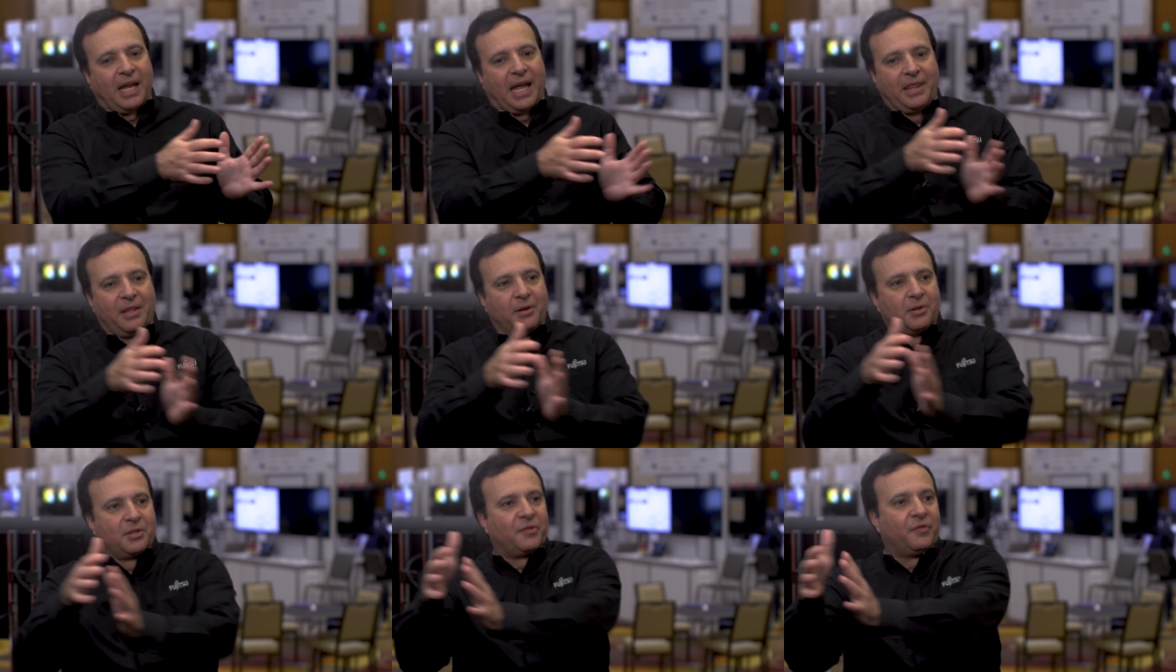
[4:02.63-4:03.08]

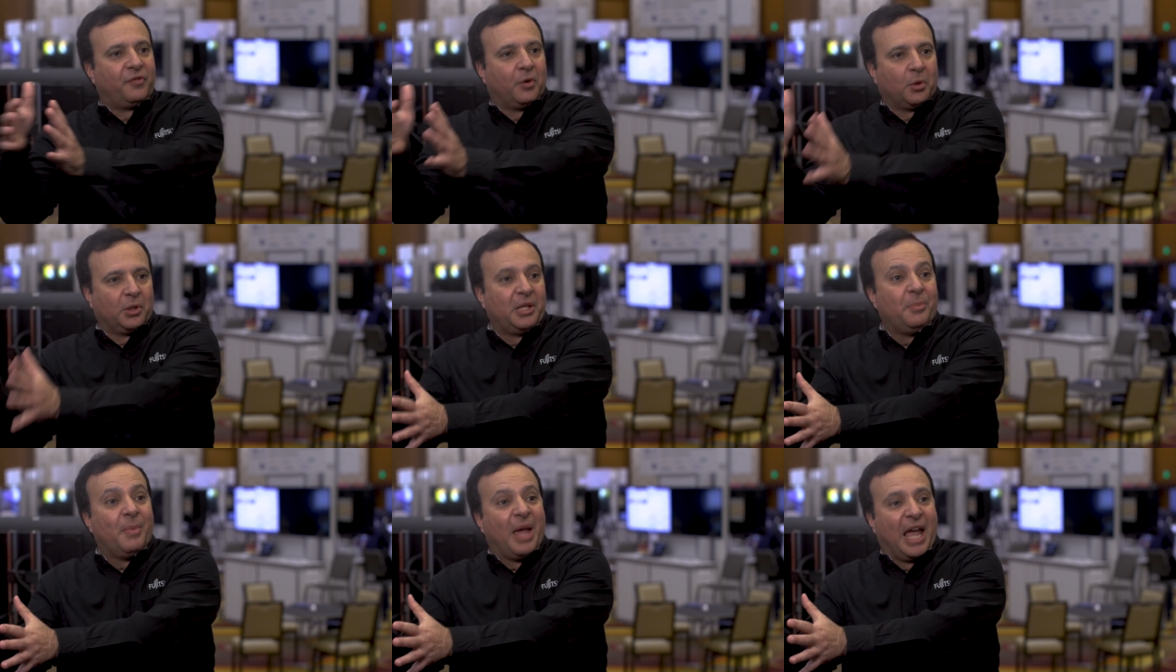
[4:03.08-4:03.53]
and there's
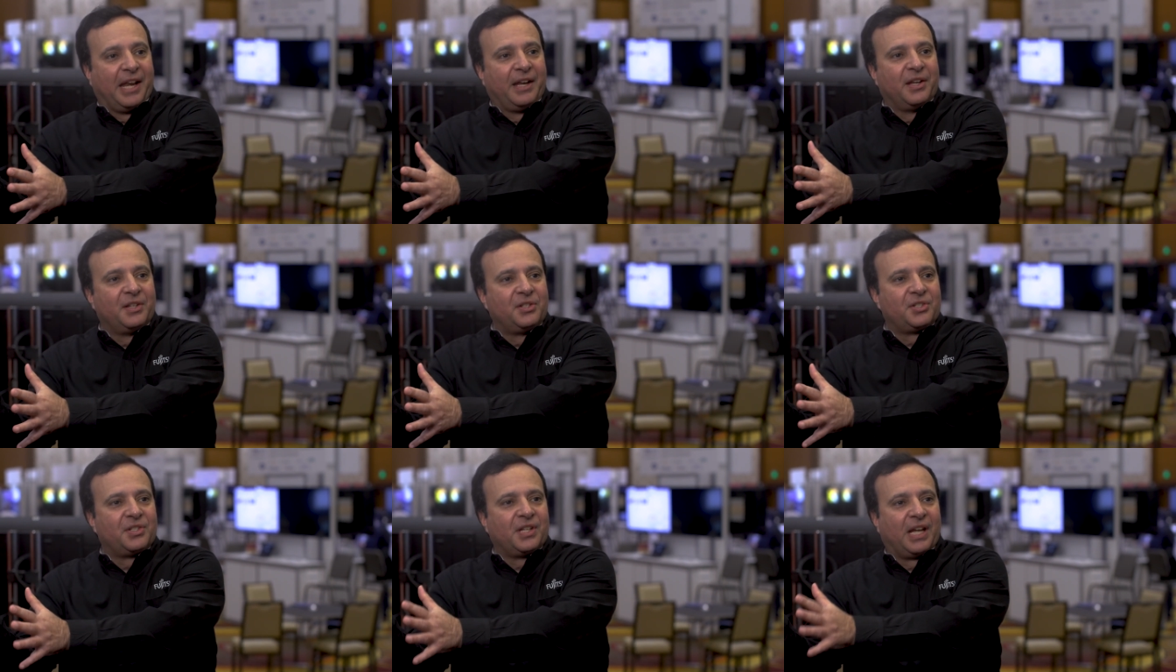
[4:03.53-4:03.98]
fully
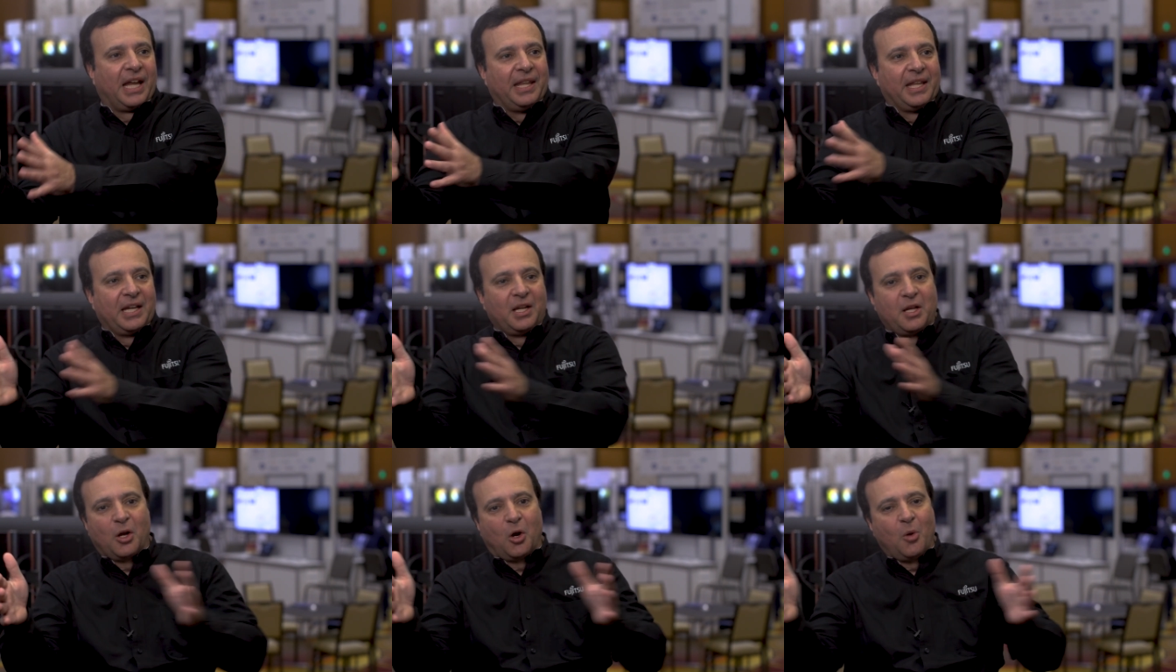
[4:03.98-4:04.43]
managed,
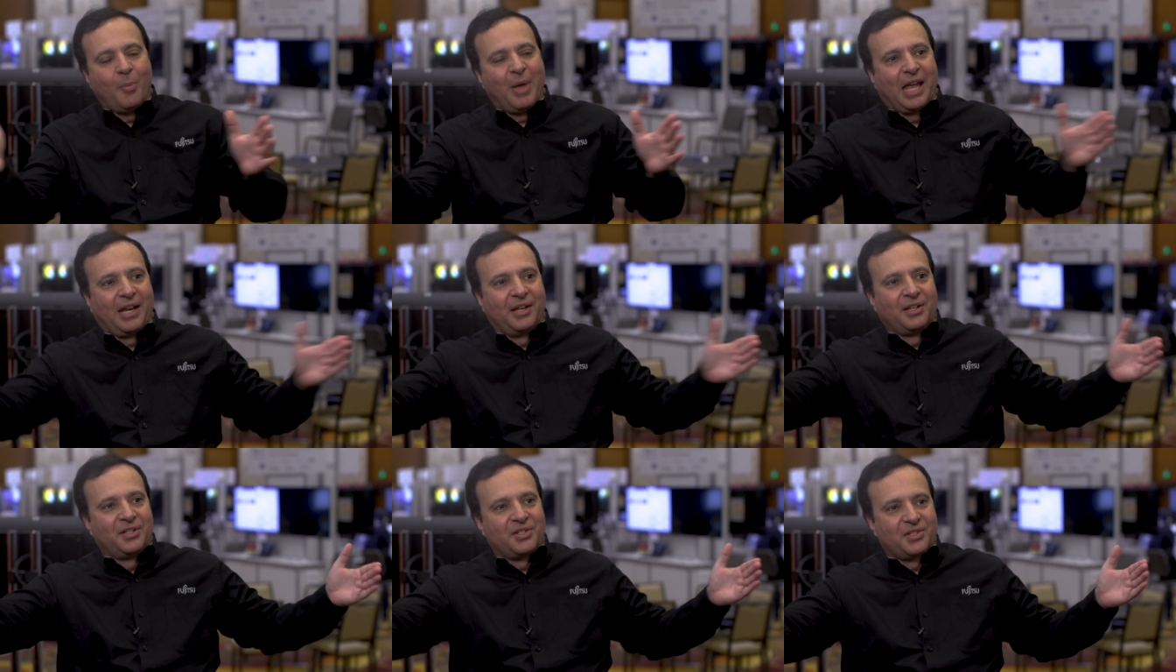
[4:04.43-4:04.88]
and then
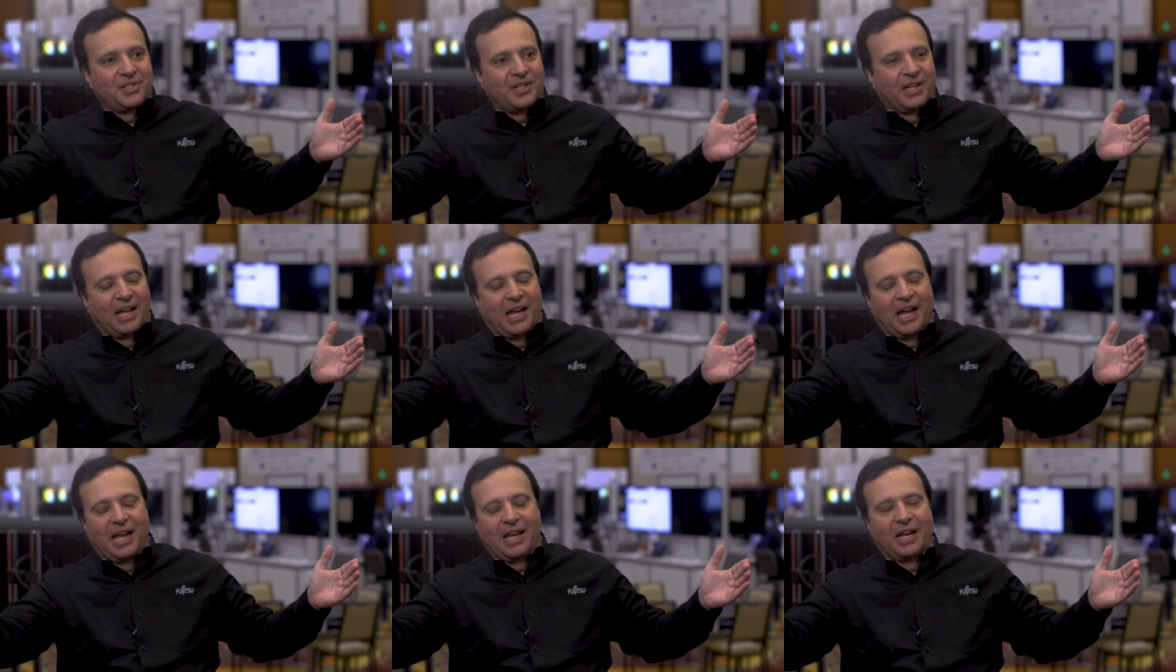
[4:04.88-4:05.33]
co-managed,
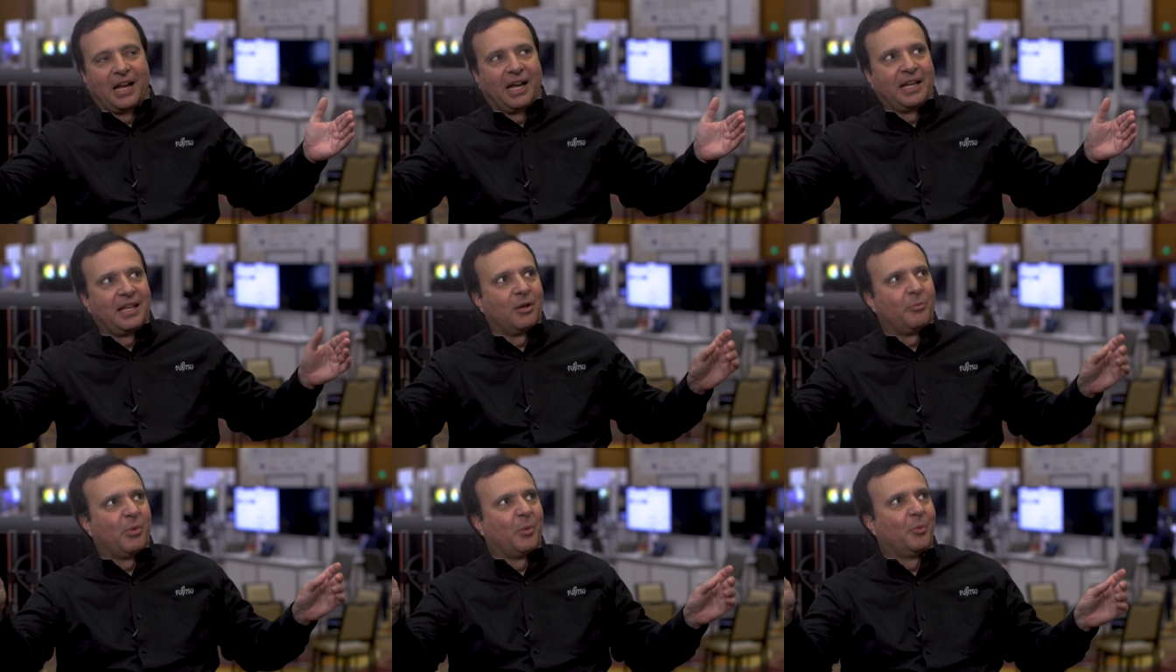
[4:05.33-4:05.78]

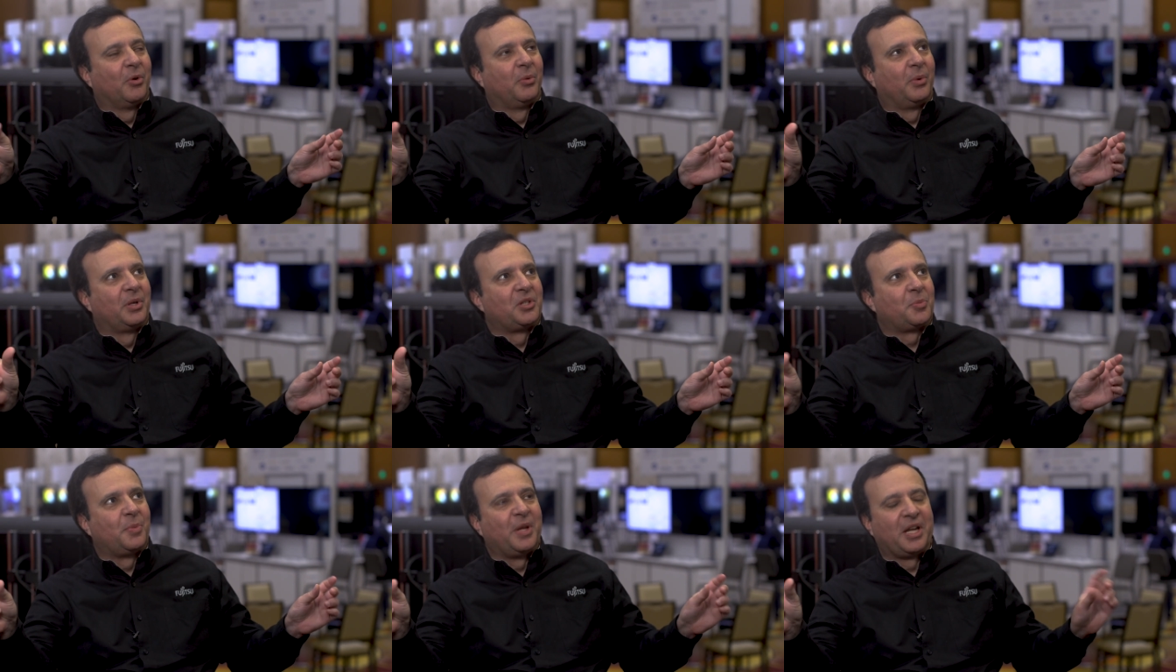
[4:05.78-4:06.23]
I can't remember
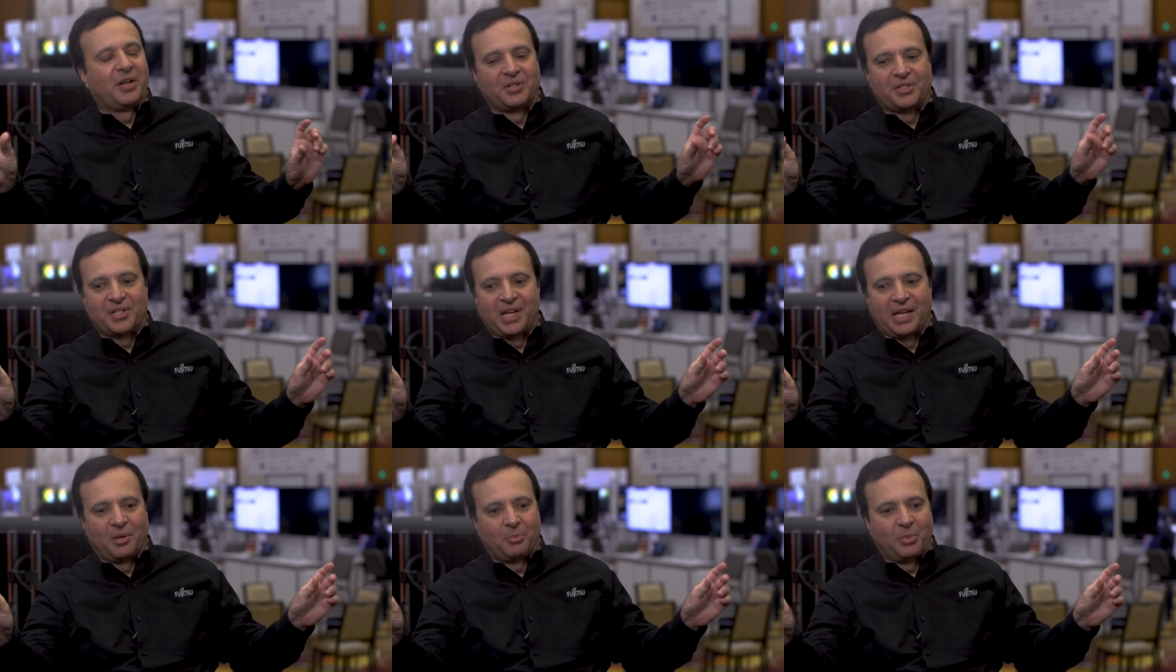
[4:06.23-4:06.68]
which
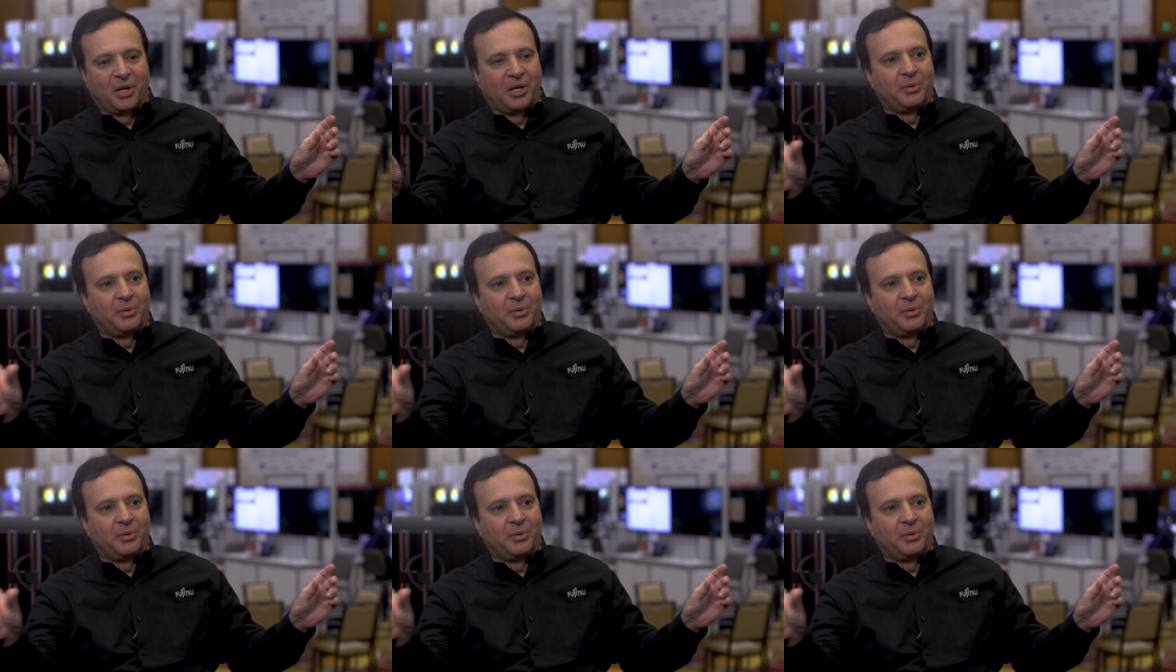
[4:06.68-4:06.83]
speaker said it,